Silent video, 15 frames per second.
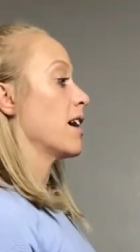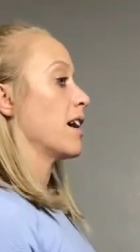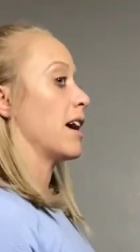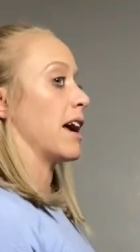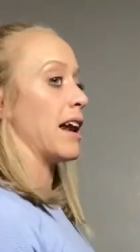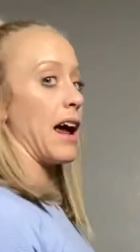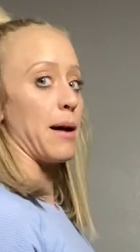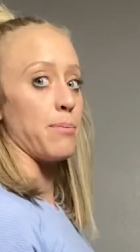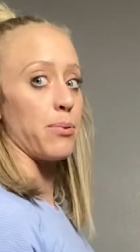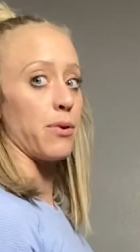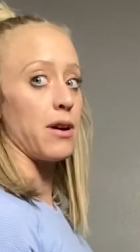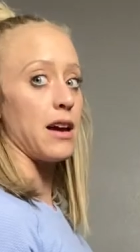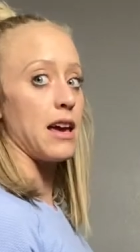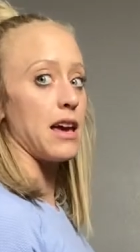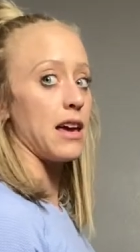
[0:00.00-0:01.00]
and I
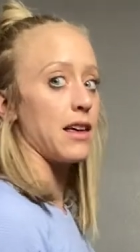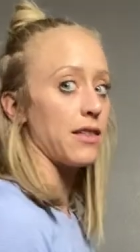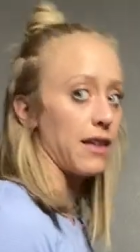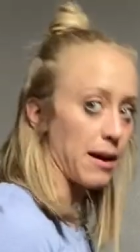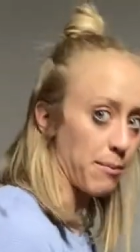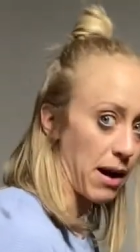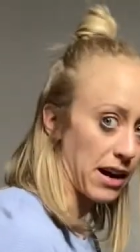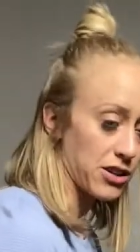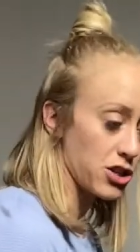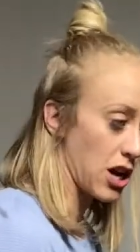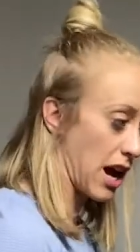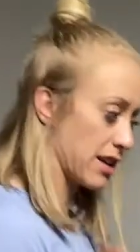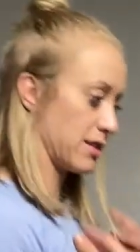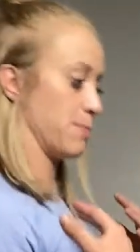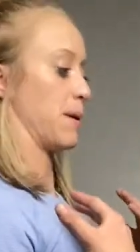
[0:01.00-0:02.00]
breathe and my
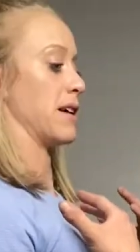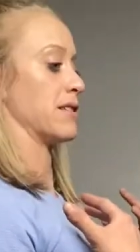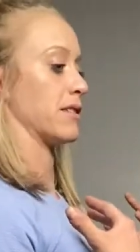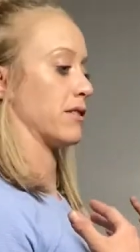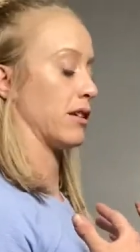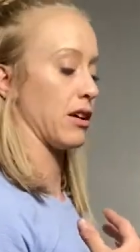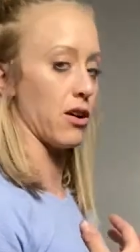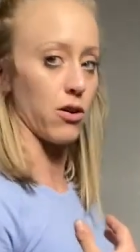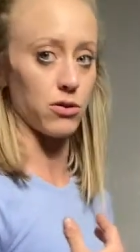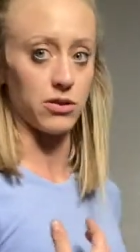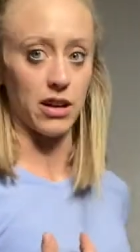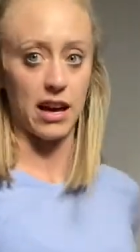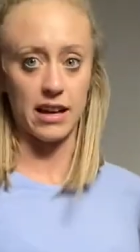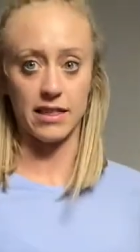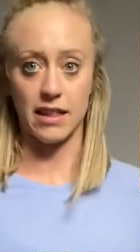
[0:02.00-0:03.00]
chest basically goes
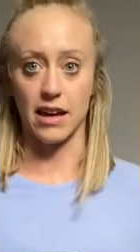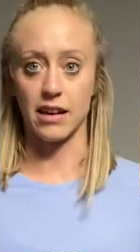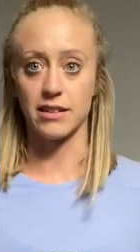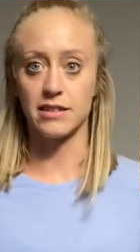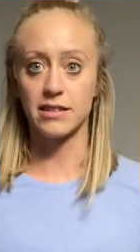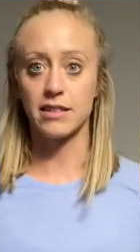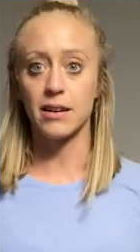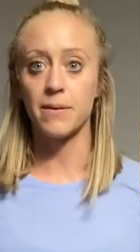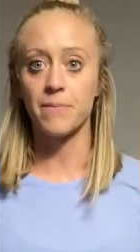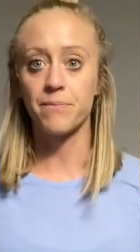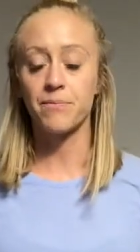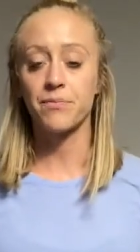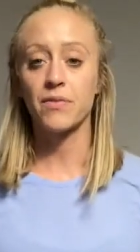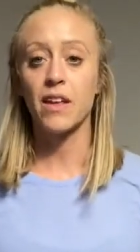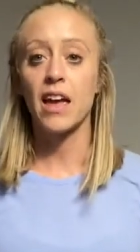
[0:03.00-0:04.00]
like this.
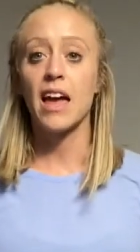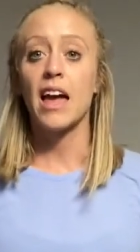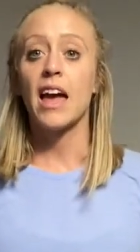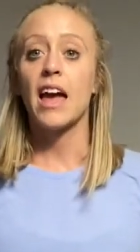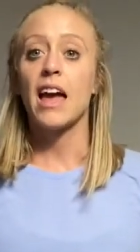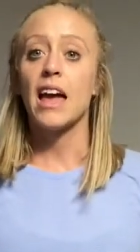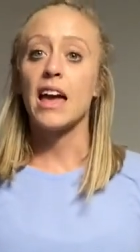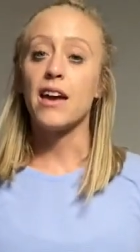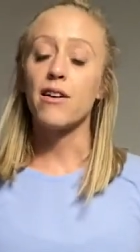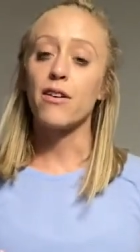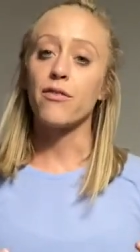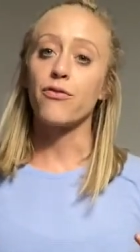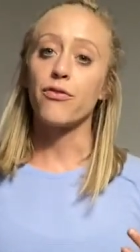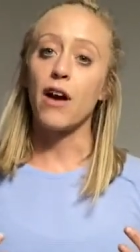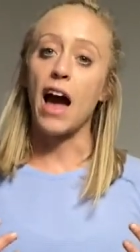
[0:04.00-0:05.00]

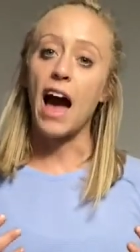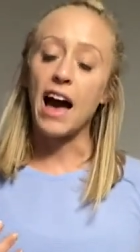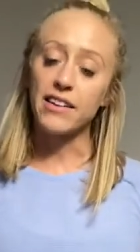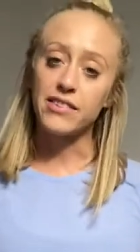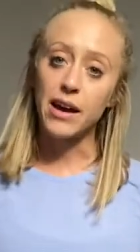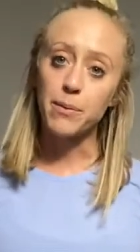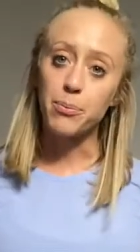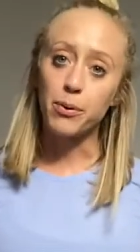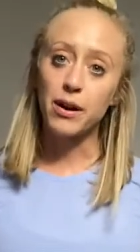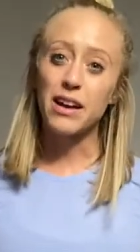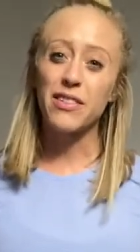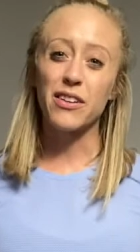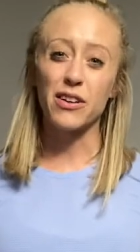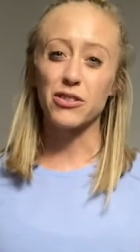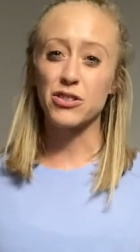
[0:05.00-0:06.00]
If as I
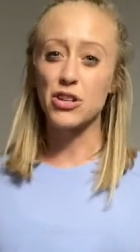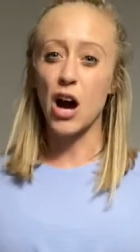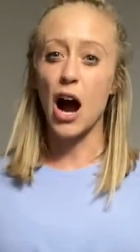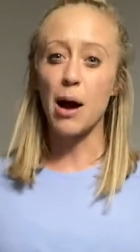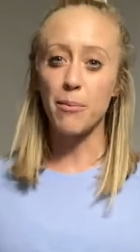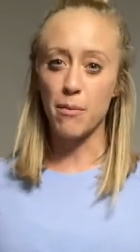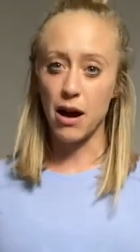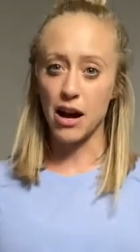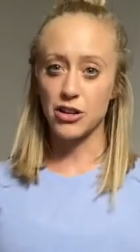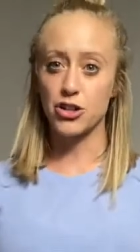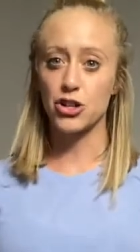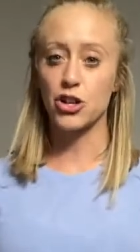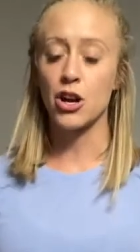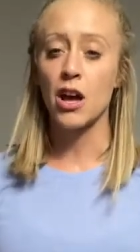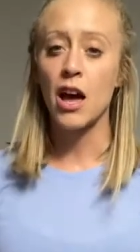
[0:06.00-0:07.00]
breathe, there's not
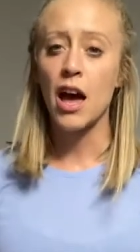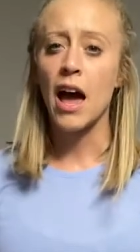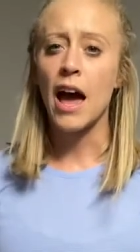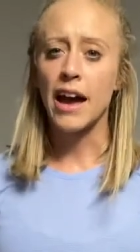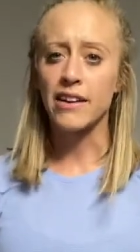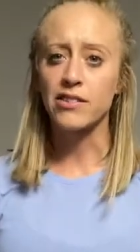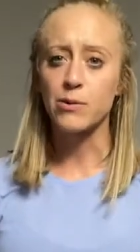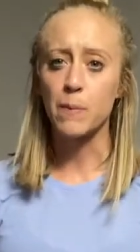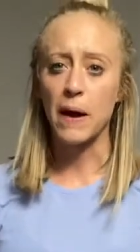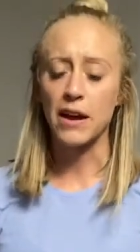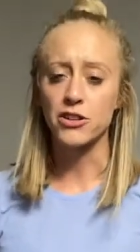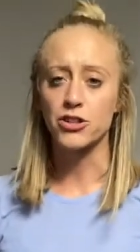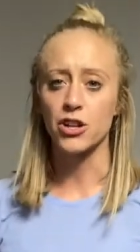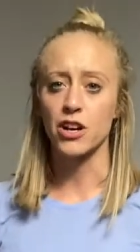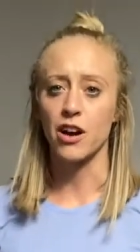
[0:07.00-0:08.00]
much
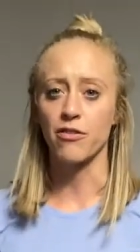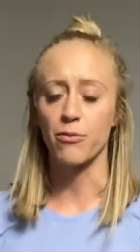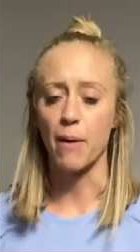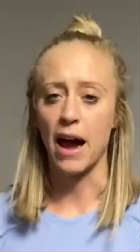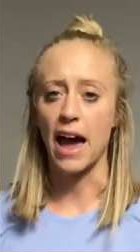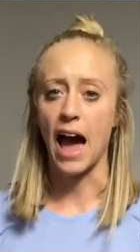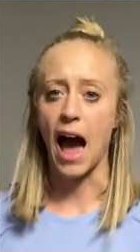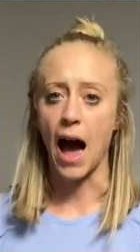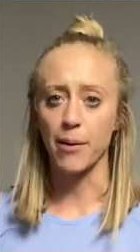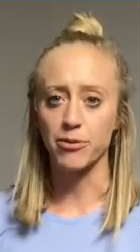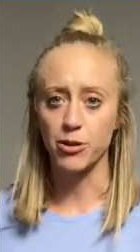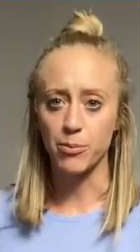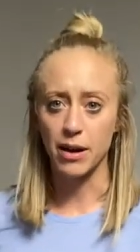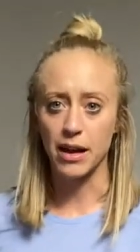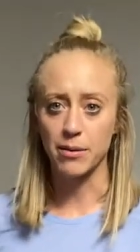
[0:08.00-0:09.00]
expansion of my
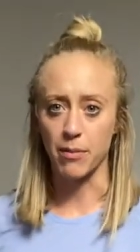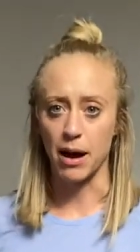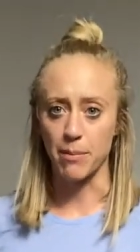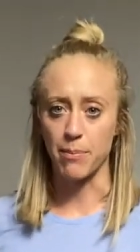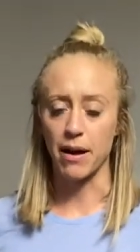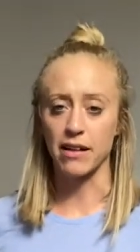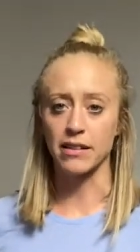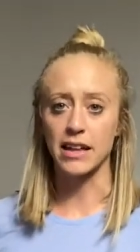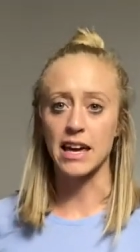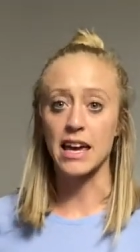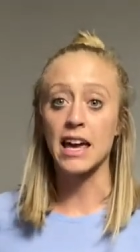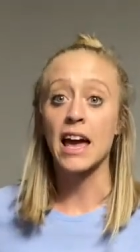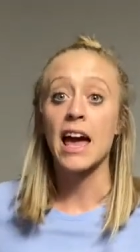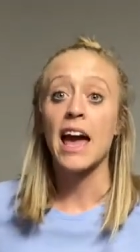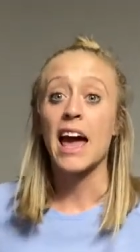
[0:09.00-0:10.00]
abdomen, my
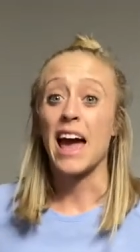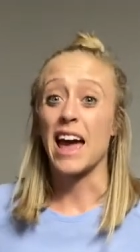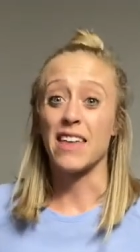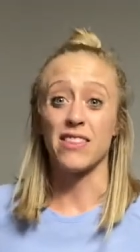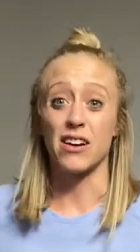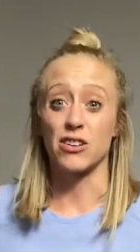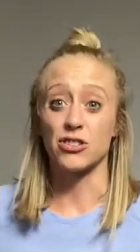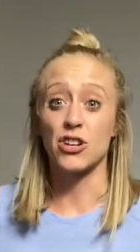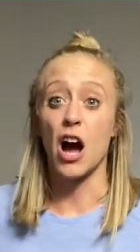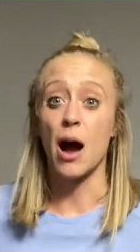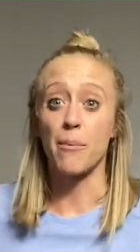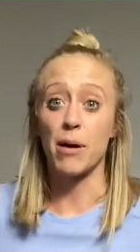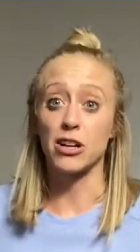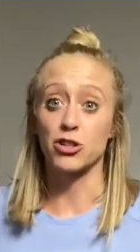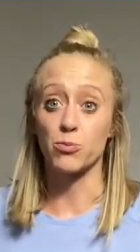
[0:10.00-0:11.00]
belly, and there's
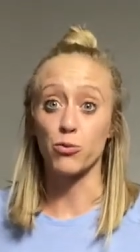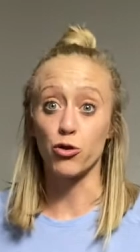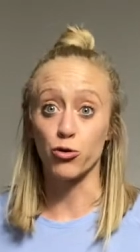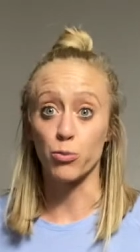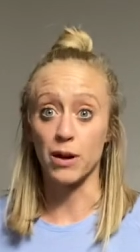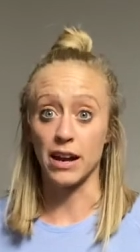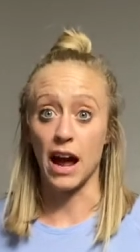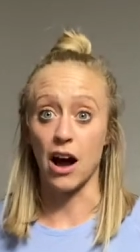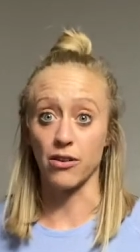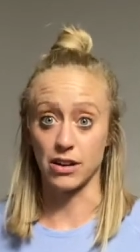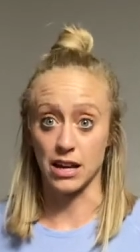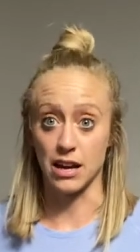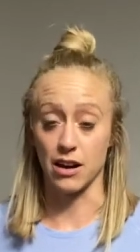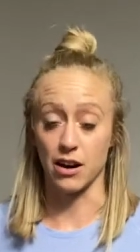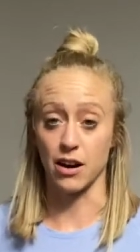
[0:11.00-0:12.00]
not much movement out
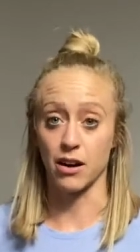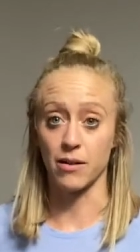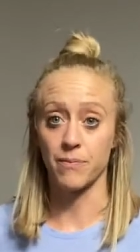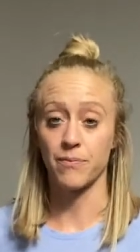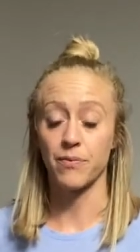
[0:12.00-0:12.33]
here.